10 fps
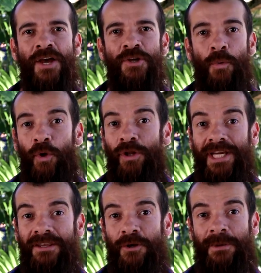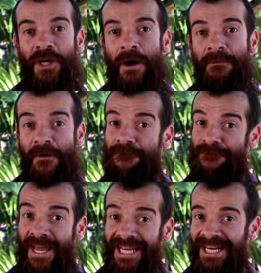You will either become
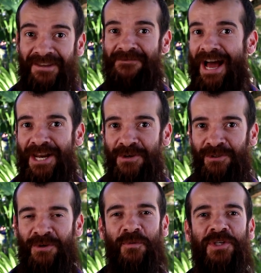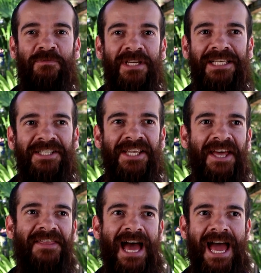fakely valued, which means
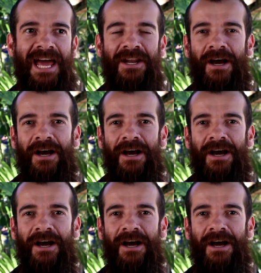that